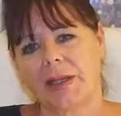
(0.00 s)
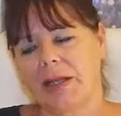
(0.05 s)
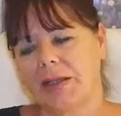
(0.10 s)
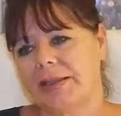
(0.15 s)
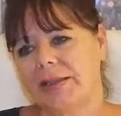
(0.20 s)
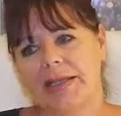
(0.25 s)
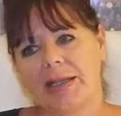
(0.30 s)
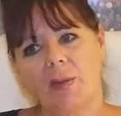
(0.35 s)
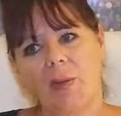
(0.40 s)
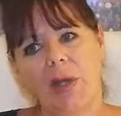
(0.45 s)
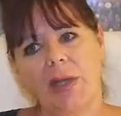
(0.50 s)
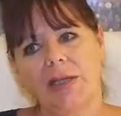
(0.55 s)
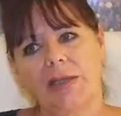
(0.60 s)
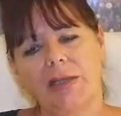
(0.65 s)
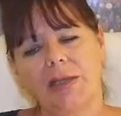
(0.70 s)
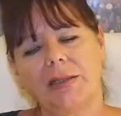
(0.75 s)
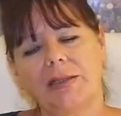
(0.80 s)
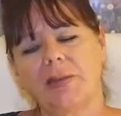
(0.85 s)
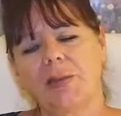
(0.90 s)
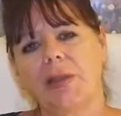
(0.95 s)
And see what
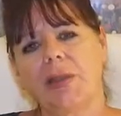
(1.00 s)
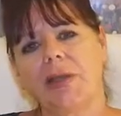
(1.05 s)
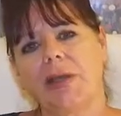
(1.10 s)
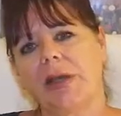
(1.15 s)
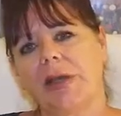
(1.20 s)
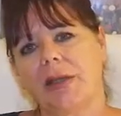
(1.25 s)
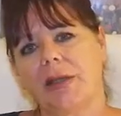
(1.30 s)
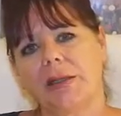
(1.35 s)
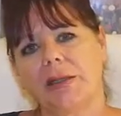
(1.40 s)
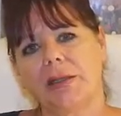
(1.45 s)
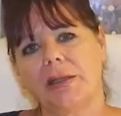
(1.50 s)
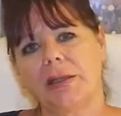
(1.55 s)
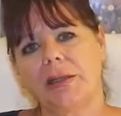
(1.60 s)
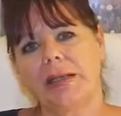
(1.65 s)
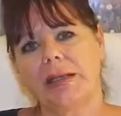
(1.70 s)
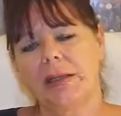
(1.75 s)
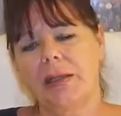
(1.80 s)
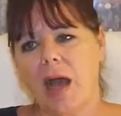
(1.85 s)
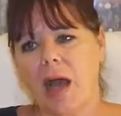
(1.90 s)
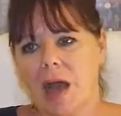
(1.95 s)
he does with it.
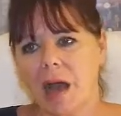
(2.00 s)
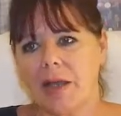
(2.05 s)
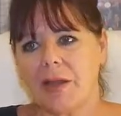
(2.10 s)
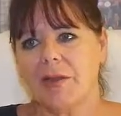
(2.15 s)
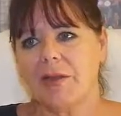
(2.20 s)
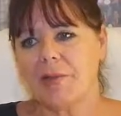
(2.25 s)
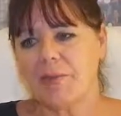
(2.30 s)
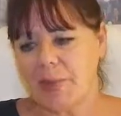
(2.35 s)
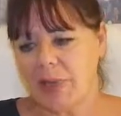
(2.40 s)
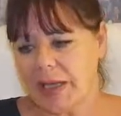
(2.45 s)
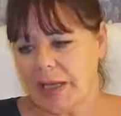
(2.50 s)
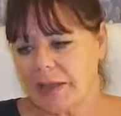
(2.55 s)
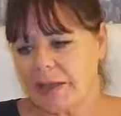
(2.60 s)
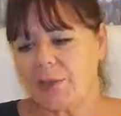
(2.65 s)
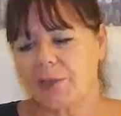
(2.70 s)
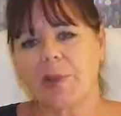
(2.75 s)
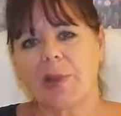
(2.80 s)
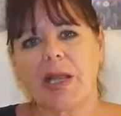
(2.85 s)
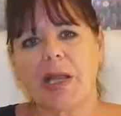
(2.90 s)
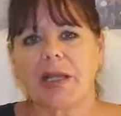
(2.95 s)
He'll either
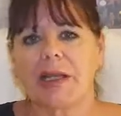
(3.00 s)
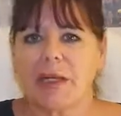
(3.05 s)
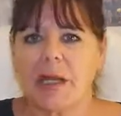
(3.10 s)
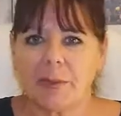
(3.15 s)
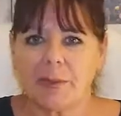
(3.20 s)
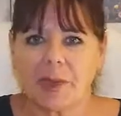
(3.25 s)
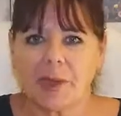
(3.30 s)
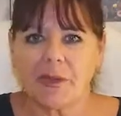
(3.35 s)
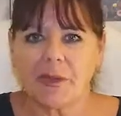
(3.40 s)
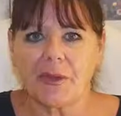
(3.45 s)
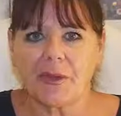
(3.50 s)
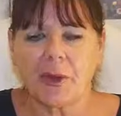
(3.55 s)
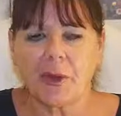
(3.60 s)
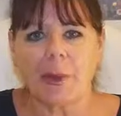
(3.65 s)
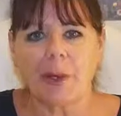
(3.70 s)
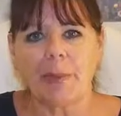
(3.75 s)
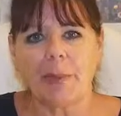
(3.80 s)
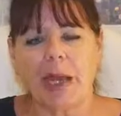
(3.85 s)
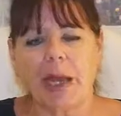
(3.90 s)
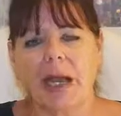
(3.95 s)
pick the plane up and
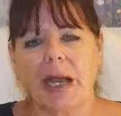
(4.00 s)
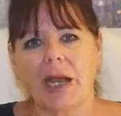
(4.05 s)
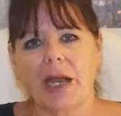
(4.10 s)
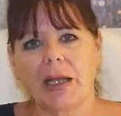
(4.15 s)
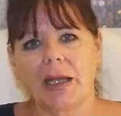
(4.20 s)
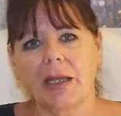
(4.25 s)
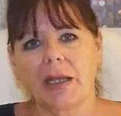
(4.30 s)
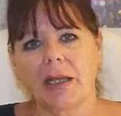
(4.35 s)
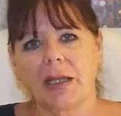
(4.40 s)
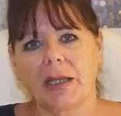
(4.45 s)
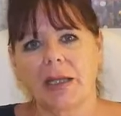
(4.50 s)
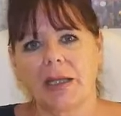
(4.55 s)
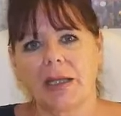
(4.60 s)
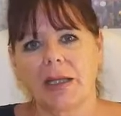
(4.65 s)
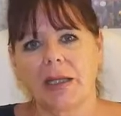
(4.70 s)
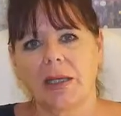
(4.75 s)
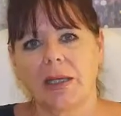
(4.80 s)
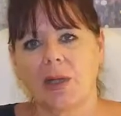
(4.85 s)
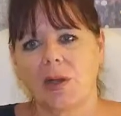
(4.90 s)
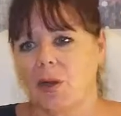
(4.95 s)
throw it back,
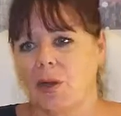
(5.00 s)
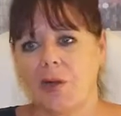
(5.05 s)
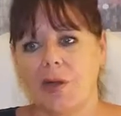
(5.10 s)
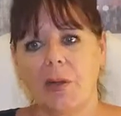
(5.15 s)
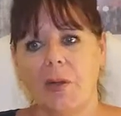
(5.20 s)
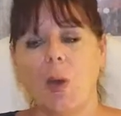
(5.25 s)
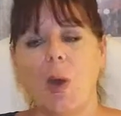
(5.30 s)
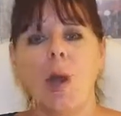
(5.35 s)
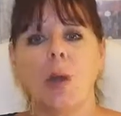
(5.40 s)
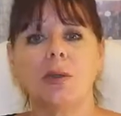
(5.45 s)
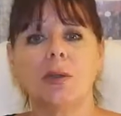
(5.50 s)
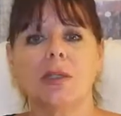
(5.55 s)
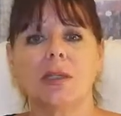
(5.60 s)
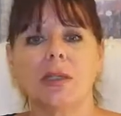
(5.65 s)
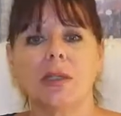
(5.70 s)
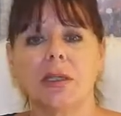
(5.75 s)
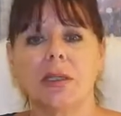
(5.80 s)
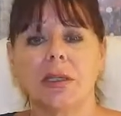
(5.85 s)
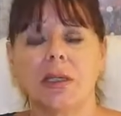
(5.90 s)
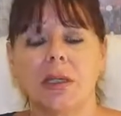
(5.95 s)
or he
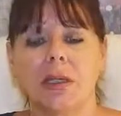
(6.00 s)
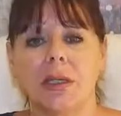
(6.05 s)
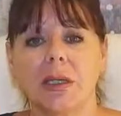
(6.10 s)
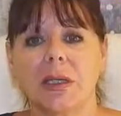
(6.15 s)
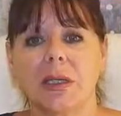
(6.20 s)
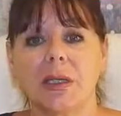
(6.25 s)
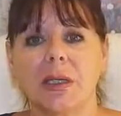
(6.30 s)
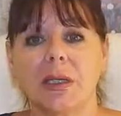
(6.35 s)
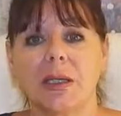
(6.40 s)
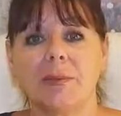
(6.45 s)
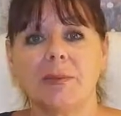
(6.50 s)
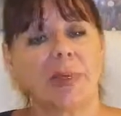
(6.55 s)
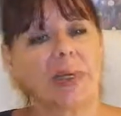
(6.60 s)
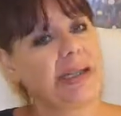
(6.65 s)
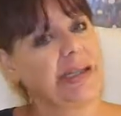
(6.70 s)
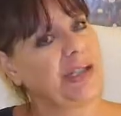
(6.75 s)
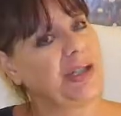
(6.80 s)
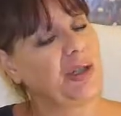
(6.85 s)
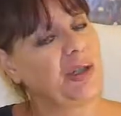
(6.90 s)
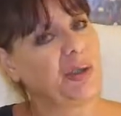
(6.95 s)
won't.
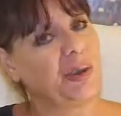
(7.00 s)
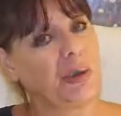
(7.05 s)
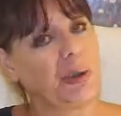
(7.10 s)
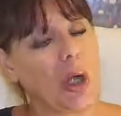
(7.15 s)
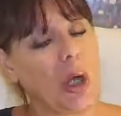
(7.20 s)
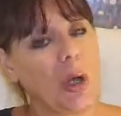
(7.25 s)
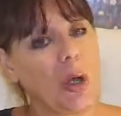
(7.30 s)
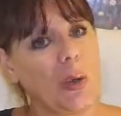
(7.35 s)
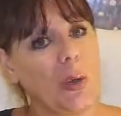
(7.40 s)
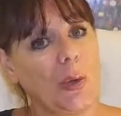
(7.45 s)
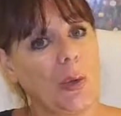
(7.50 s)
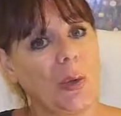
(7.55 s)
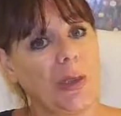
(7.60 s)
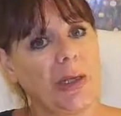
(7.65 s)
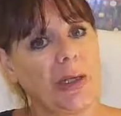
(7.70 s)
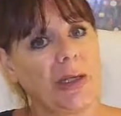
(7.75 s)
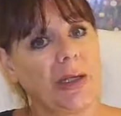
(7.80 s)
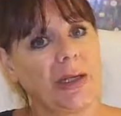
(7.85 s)
But at least you'll know.